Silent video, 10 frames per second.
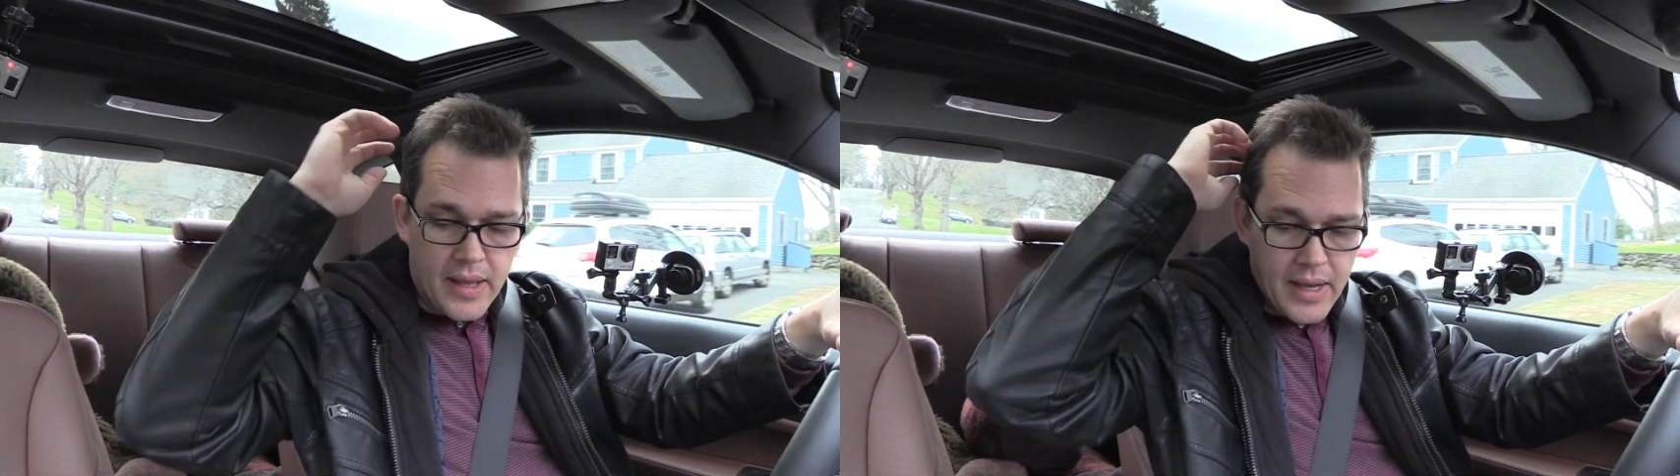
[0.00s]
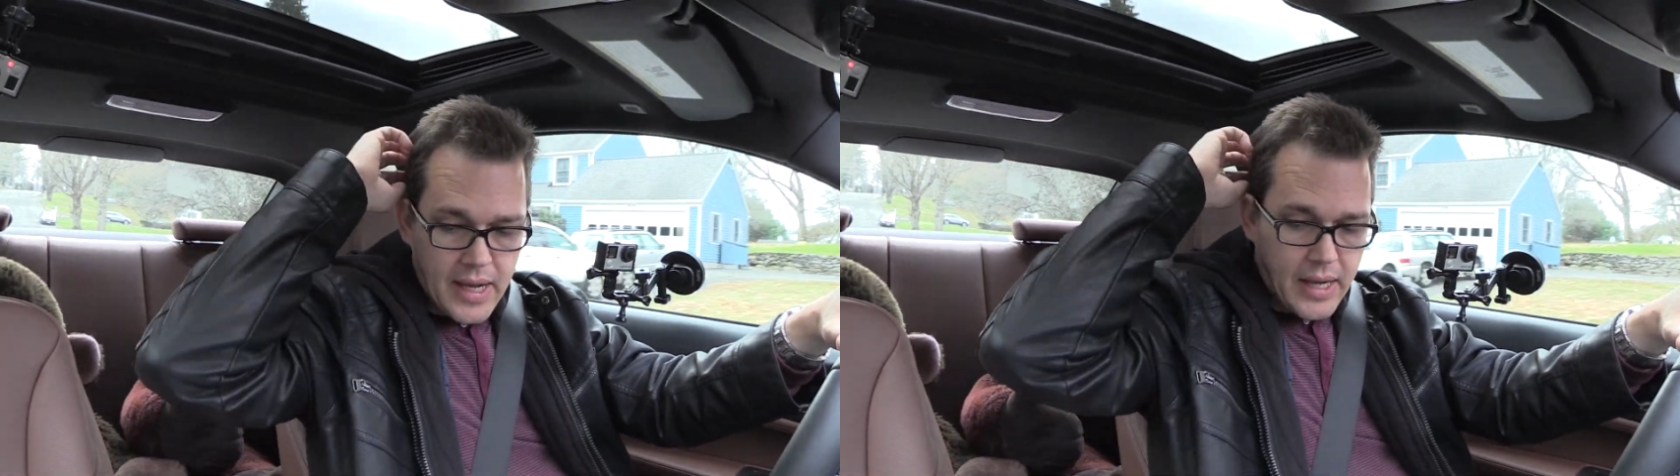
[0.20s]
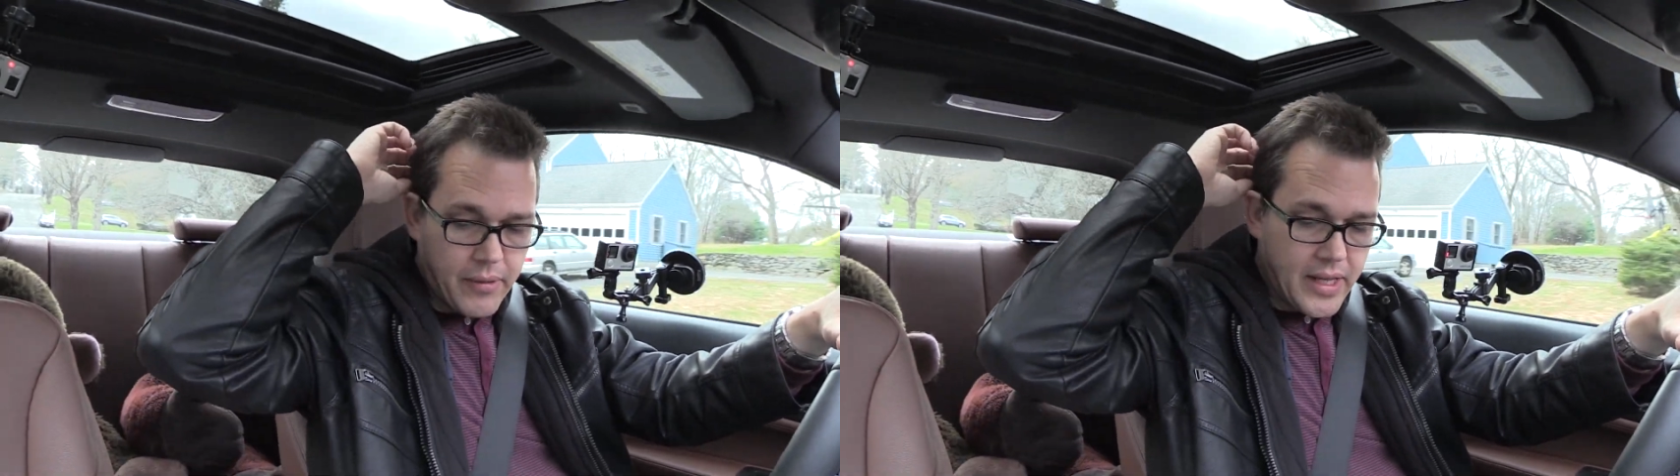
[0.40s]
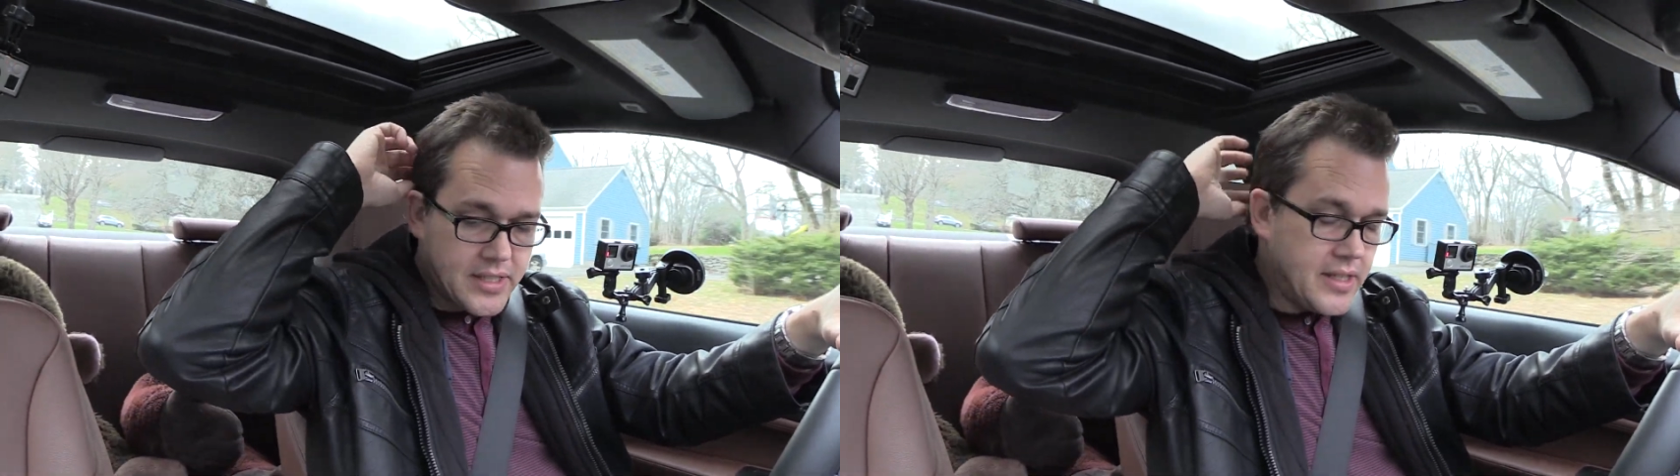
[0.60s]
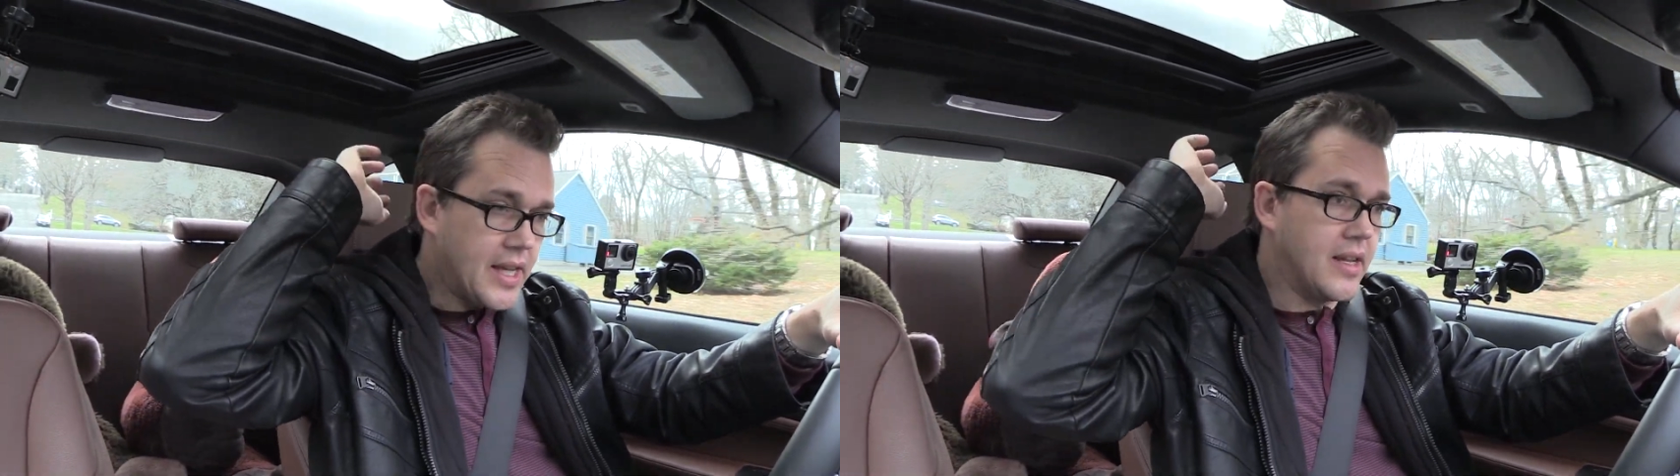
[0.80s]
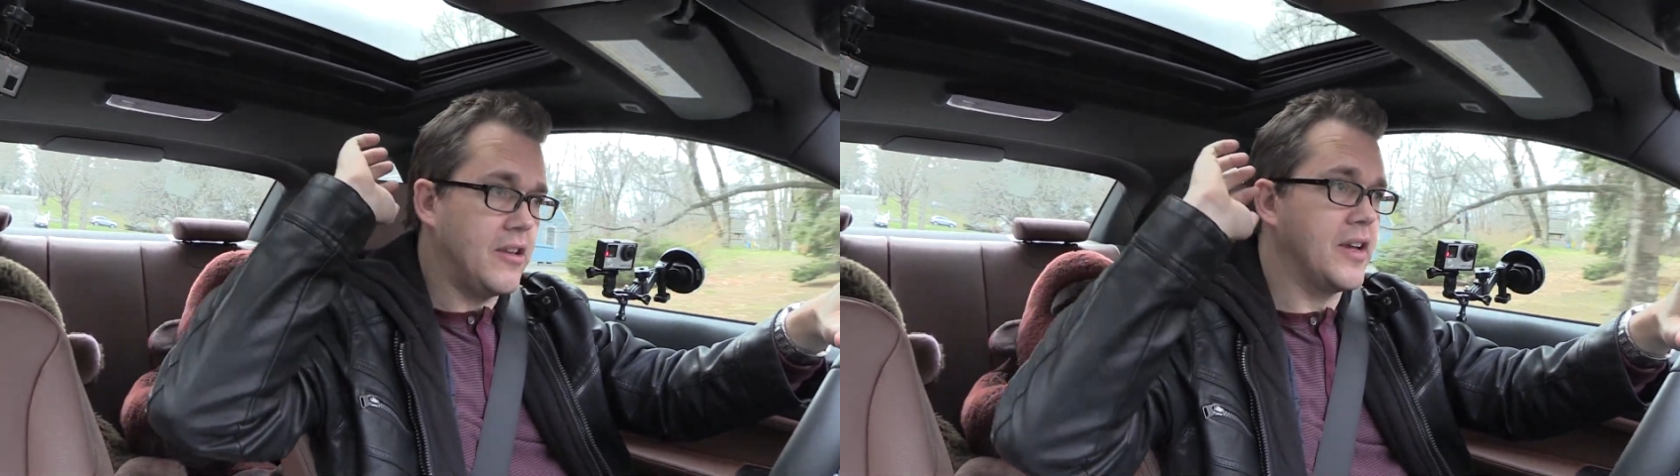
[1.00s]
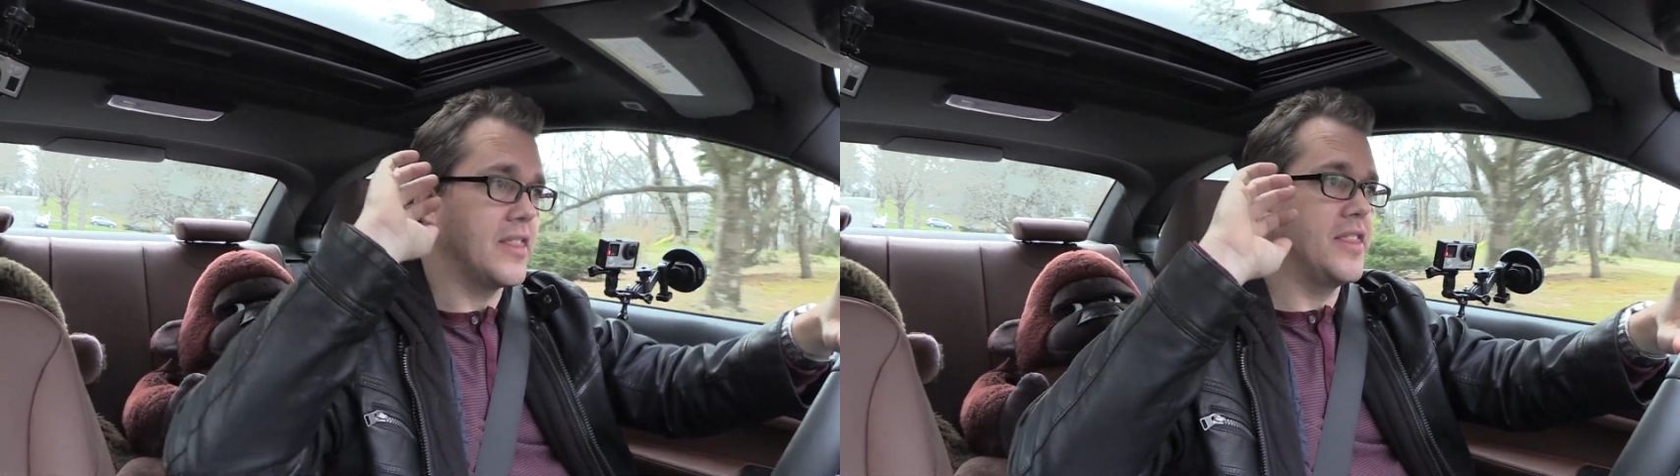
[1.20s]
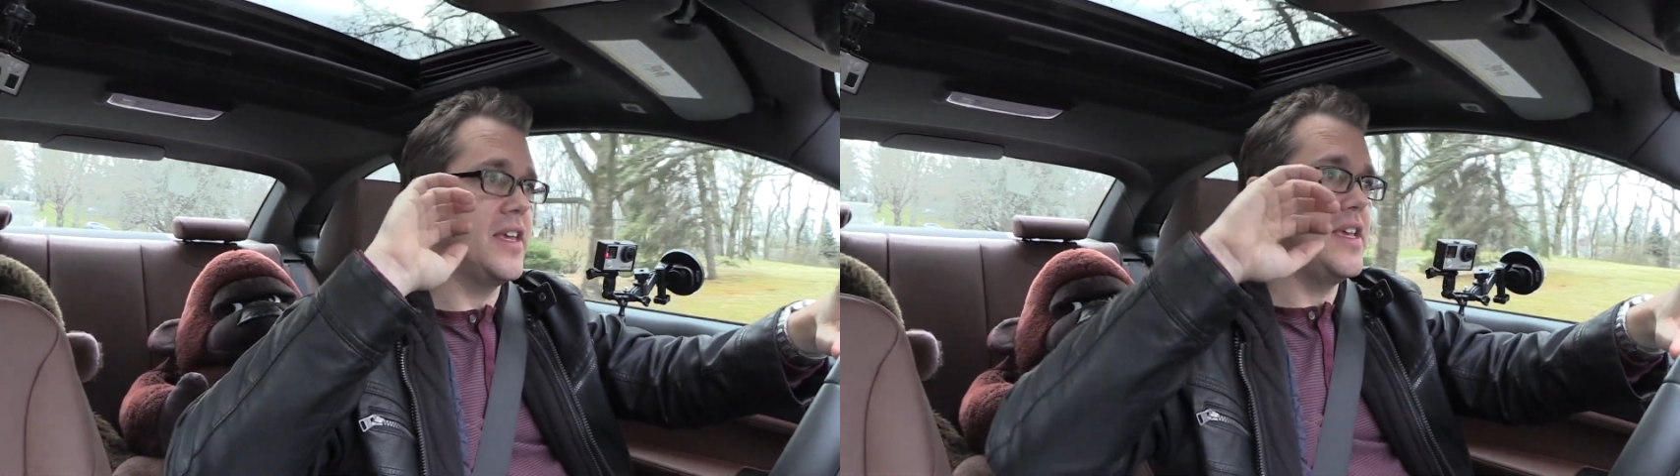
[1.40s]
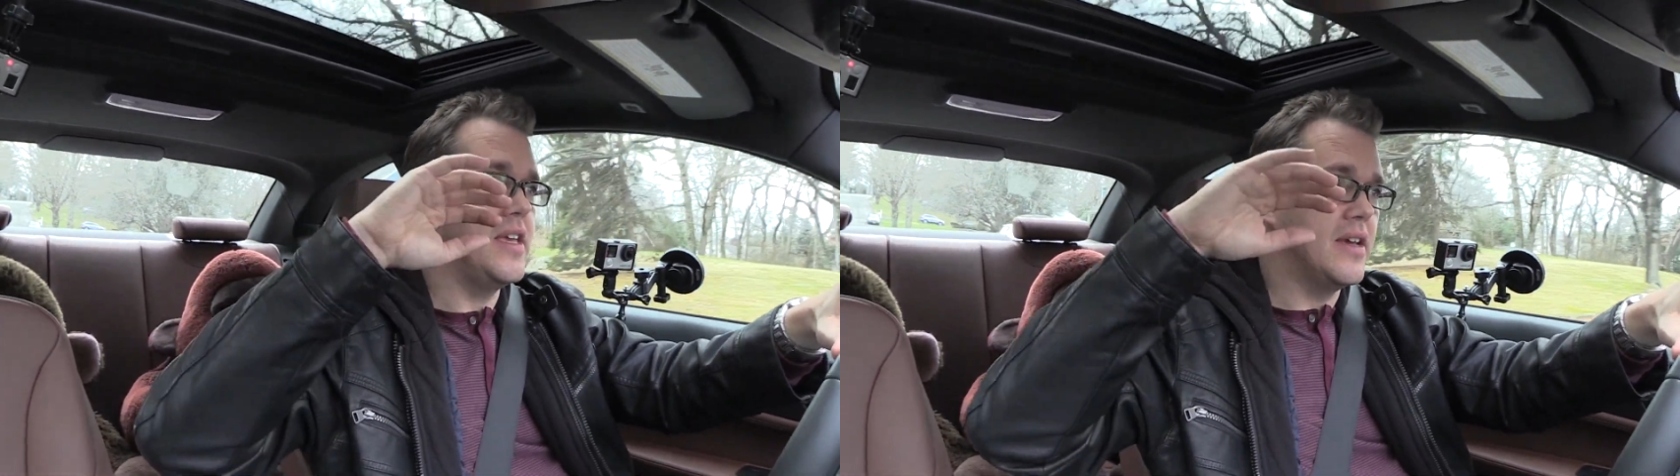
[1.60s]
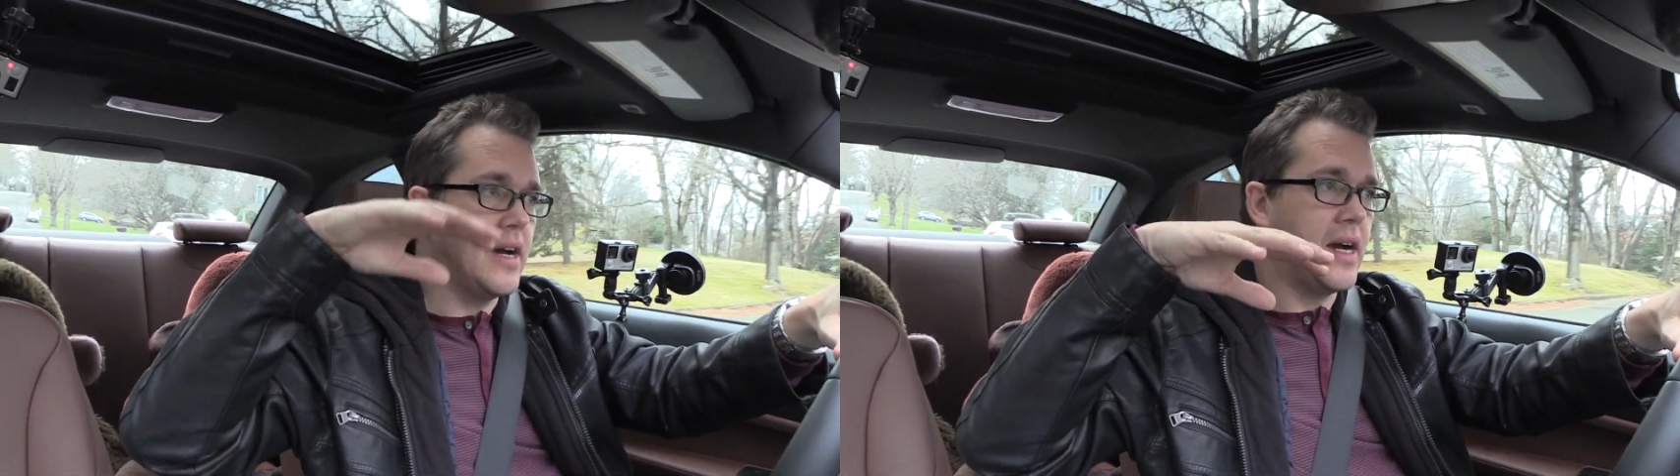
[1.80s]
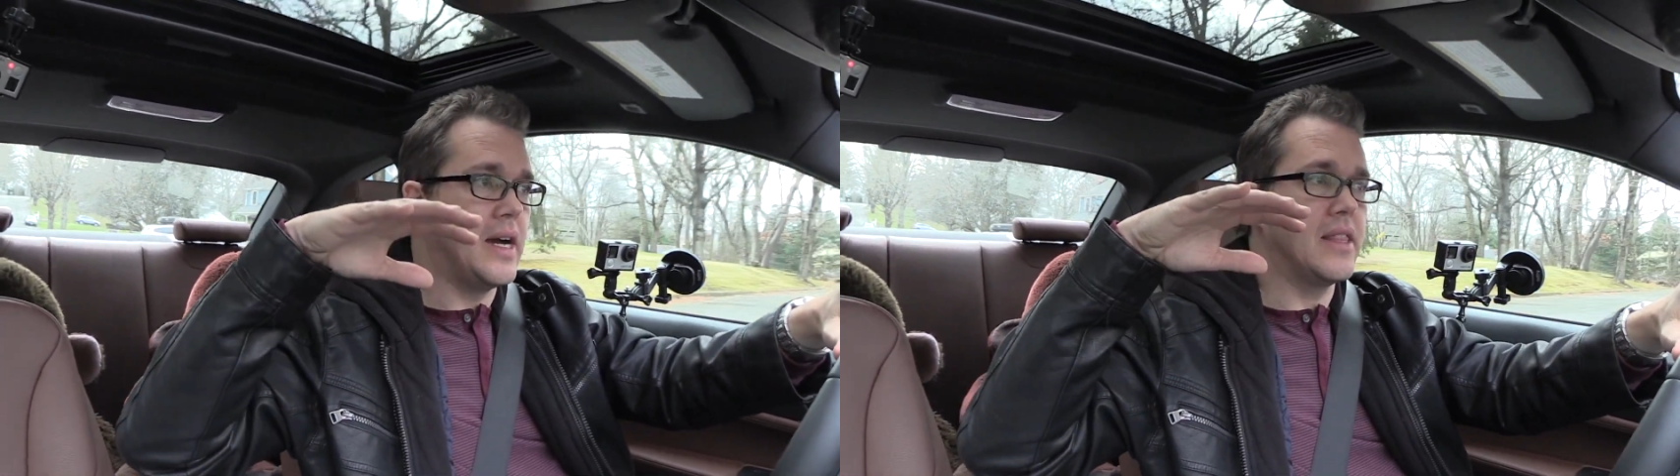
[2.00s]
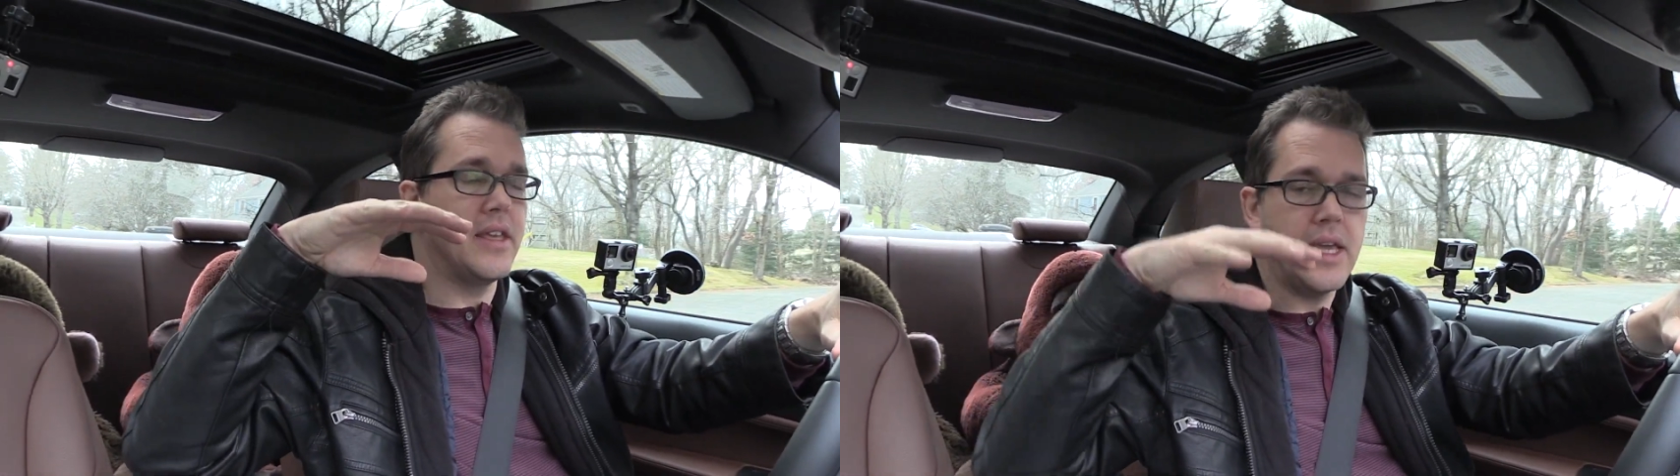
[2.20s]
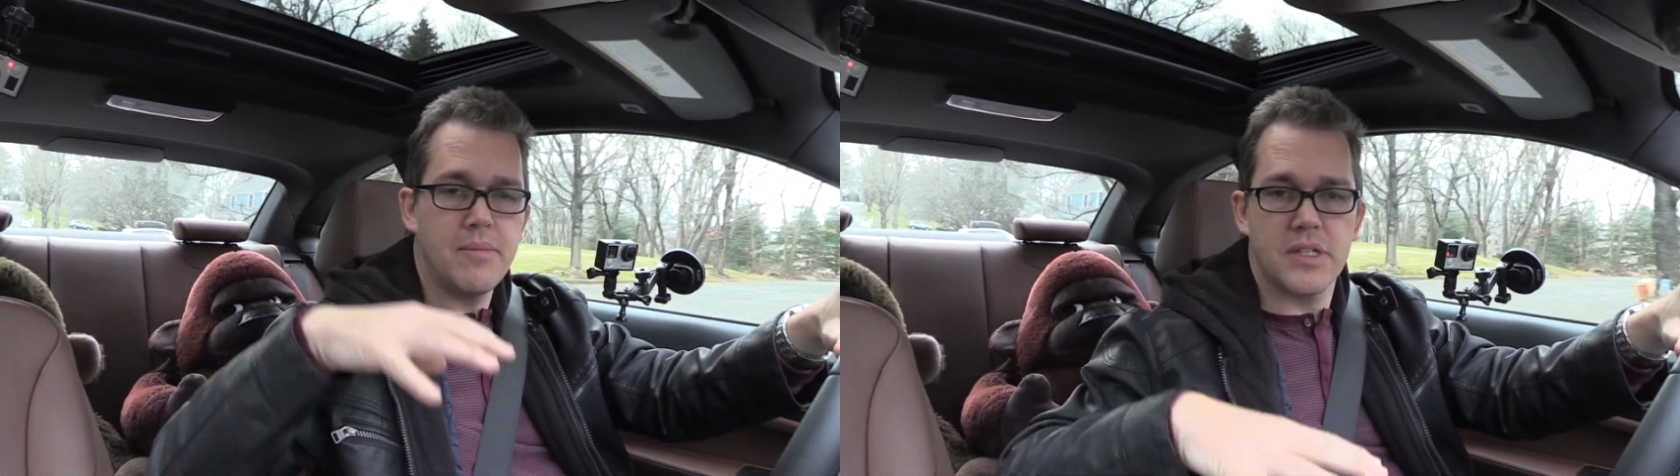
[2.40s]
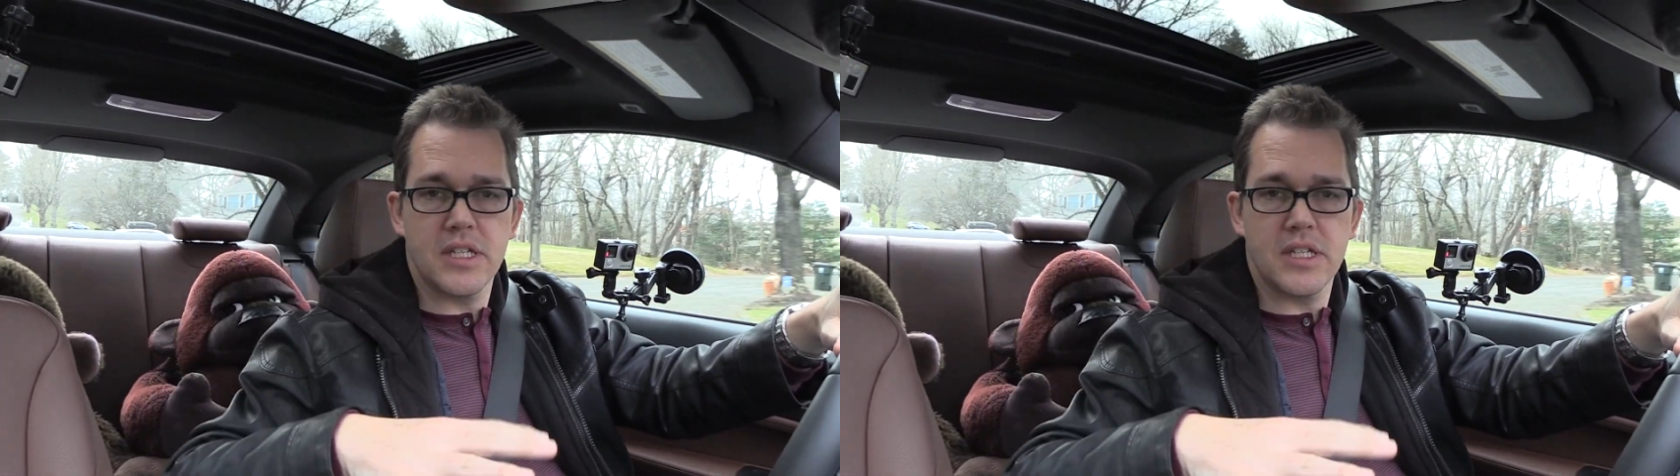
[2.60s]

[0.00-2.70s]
What else do you get? You get the M